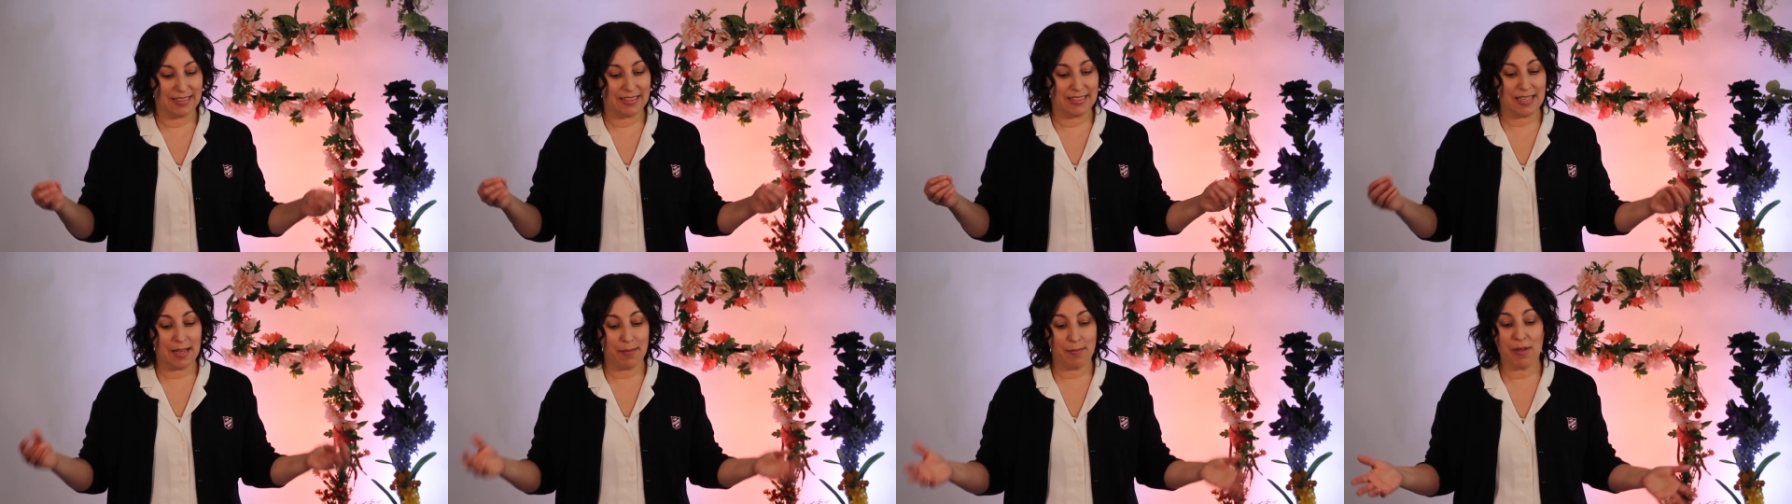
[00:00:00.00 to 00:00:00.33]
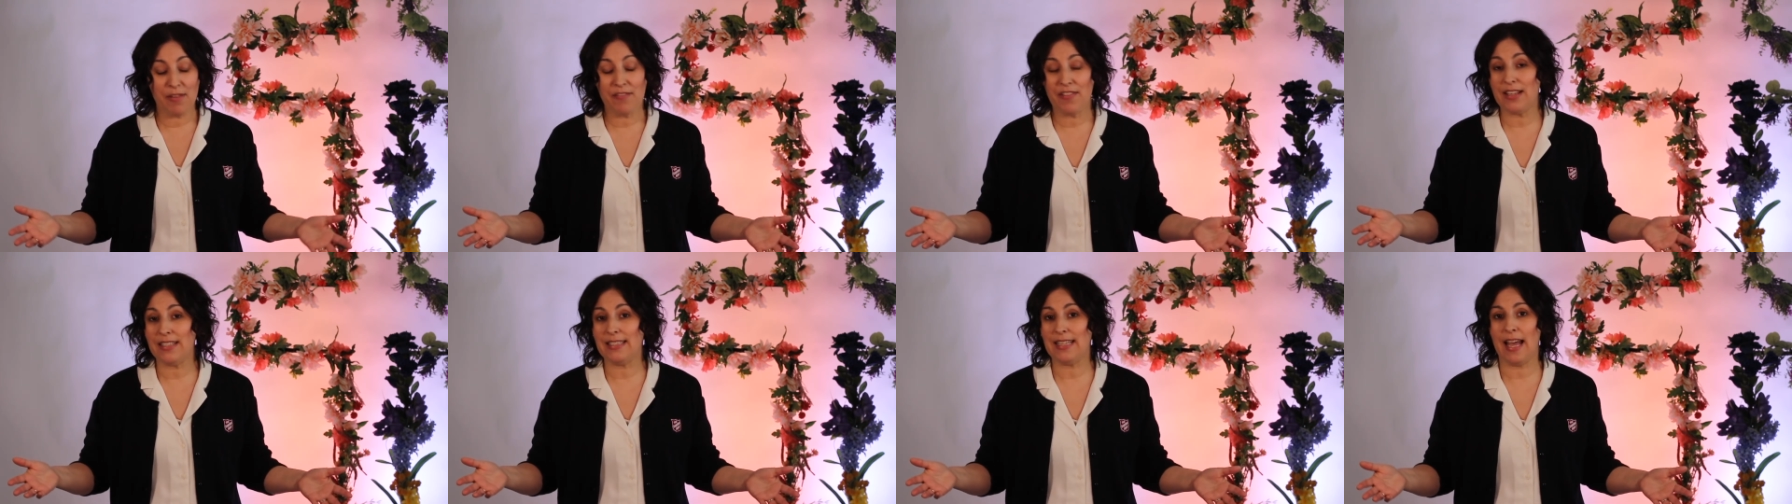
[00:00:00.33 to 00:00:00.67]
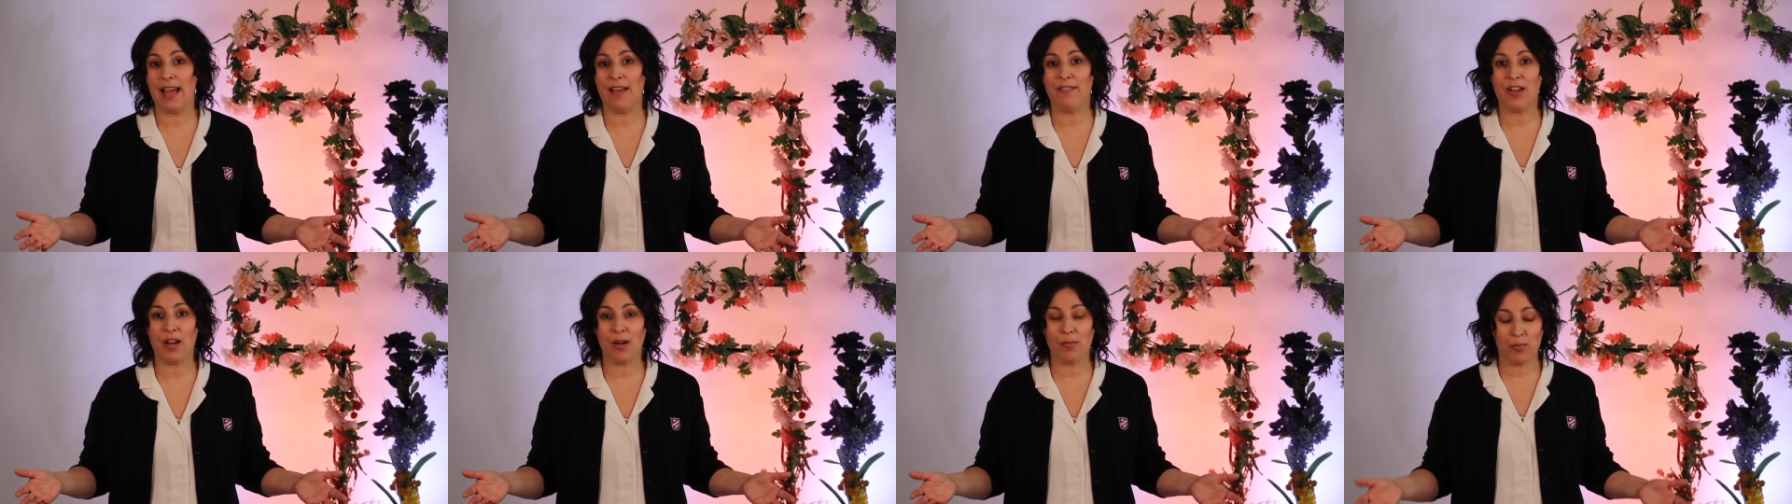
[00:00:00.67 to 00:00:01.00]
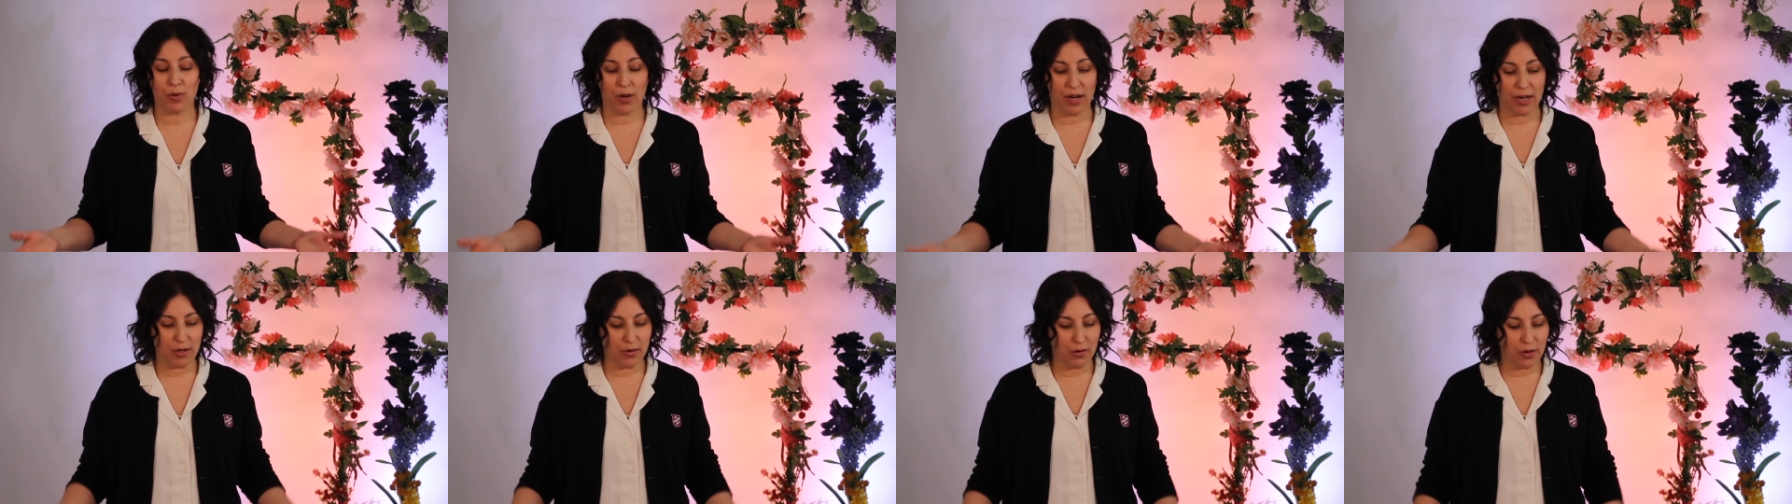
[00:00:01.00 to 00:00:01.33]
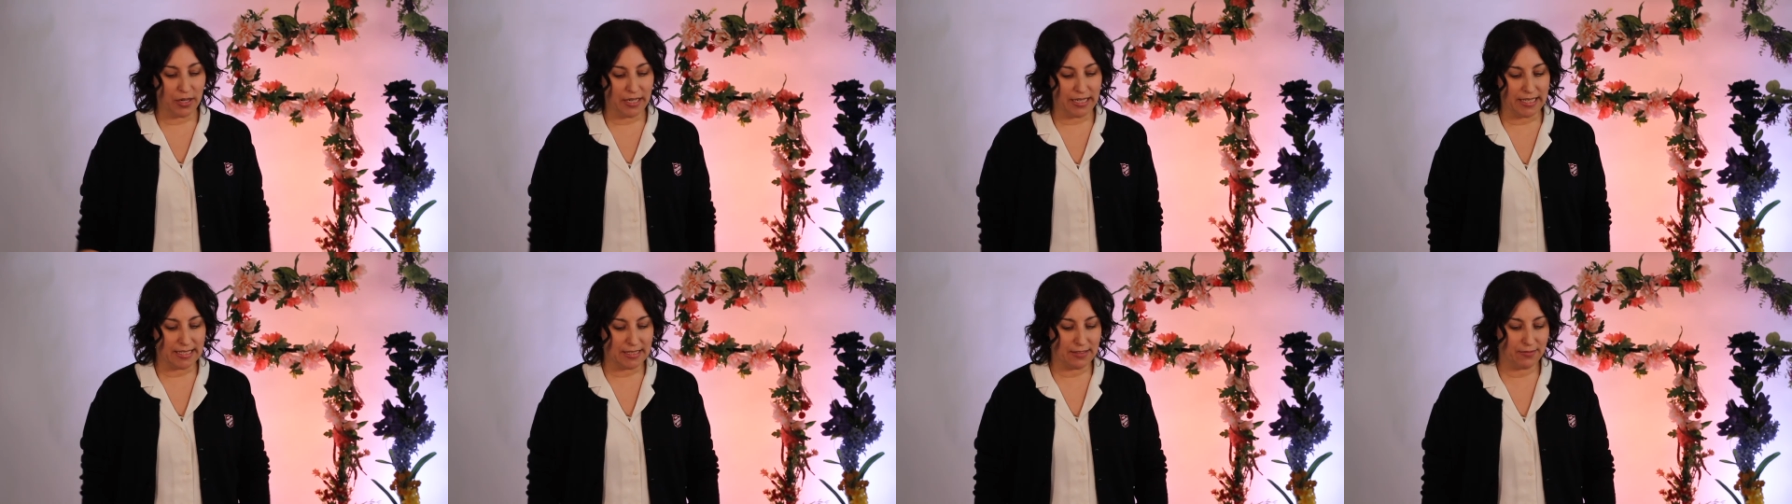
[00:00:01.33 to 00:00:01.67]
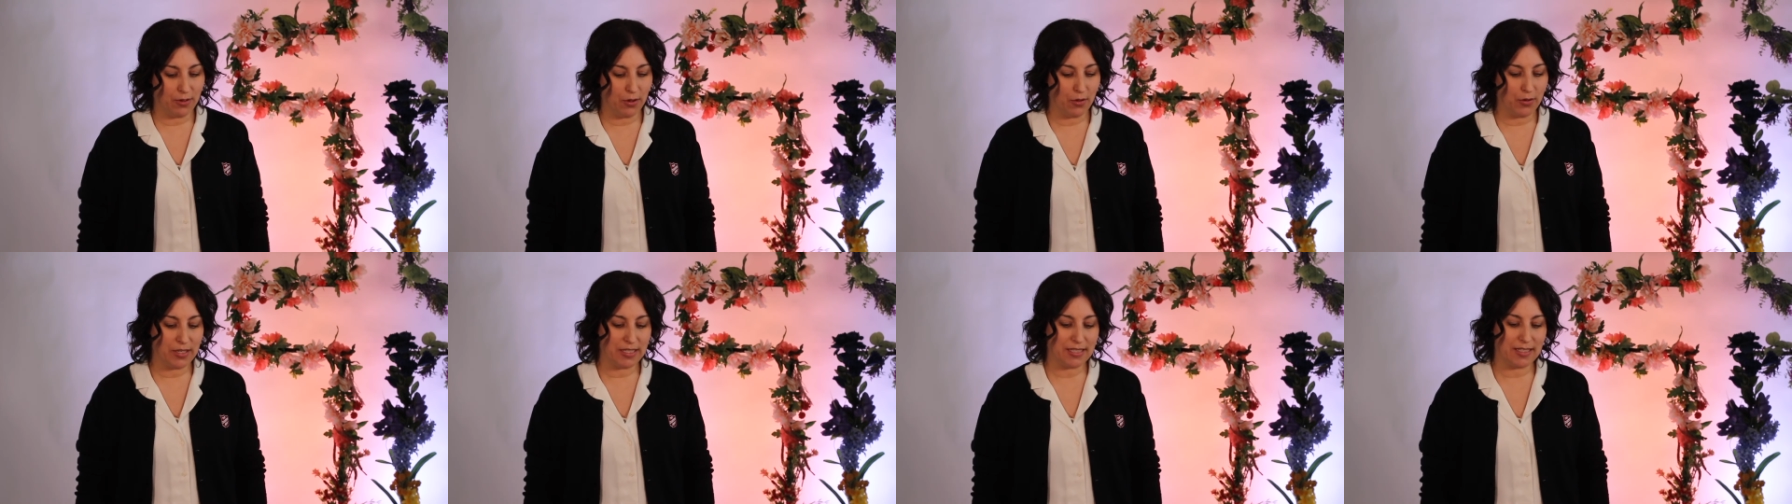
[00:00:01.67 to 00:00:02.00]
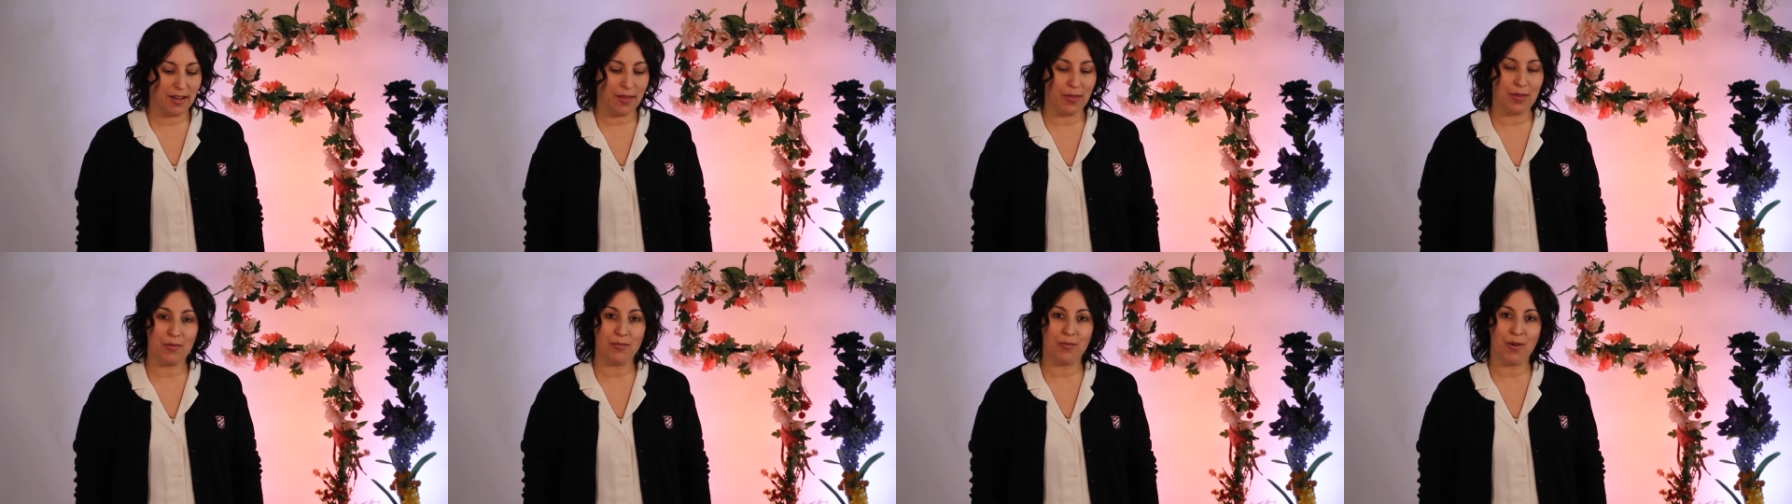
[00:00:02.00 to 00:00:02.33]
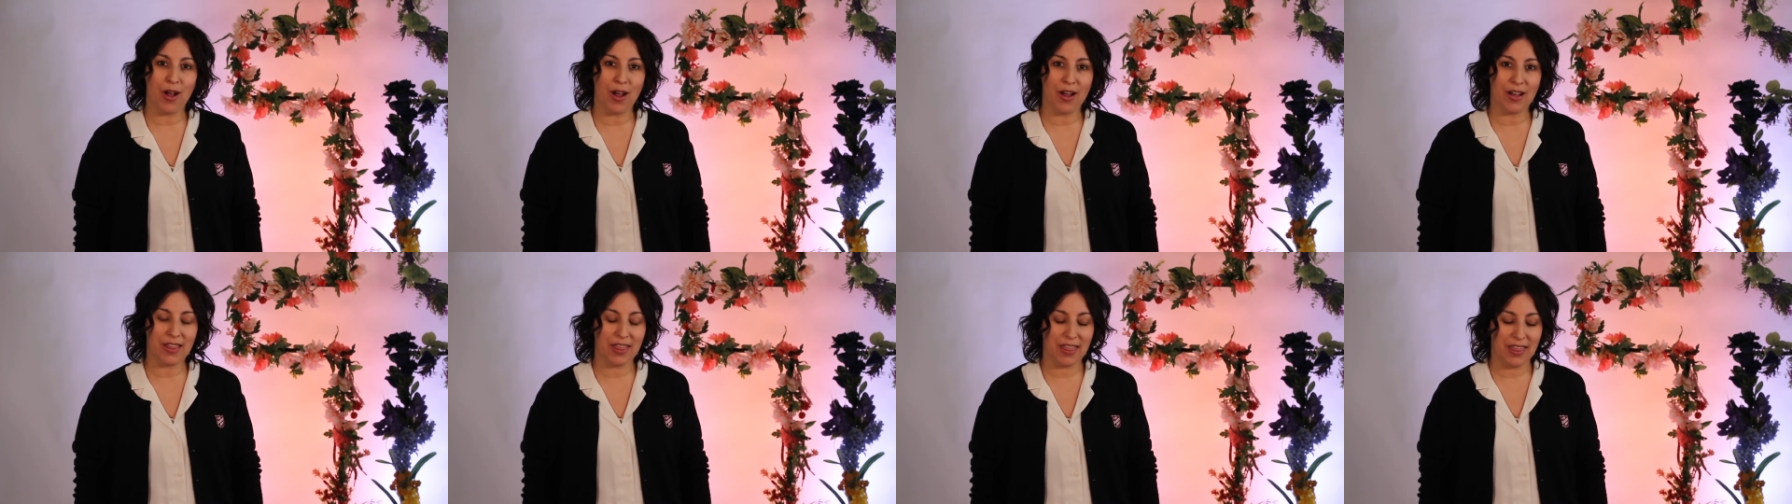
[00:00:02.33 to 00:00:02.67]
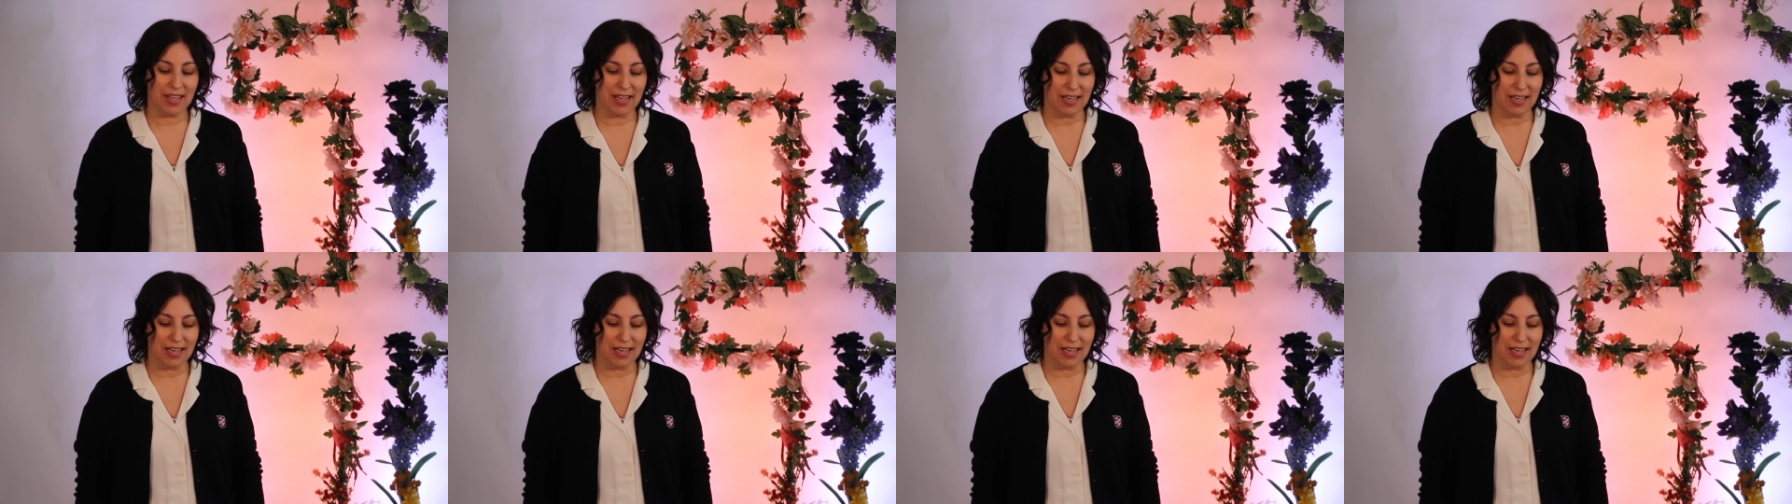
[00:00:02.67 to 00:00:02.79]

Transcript: Some of us have our priorities focused on the wrong